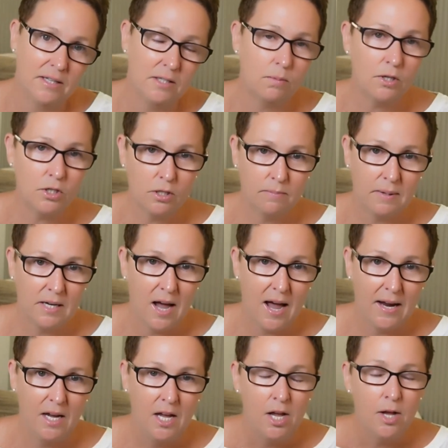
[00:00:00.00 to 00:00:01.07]
is what should be
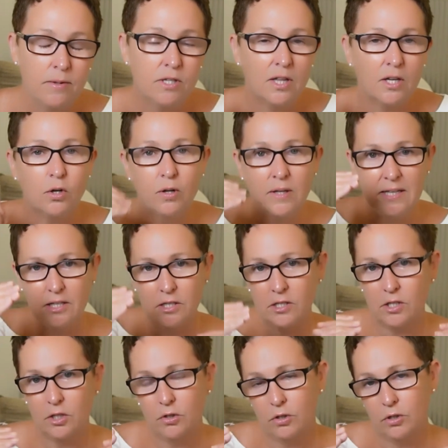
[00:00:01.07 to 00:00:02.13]
high. So they're calling those
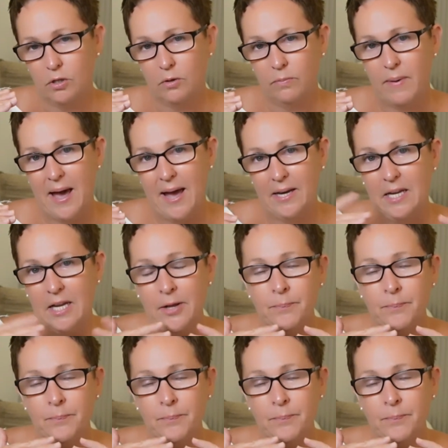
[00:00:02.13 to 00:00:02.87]
the good or bad.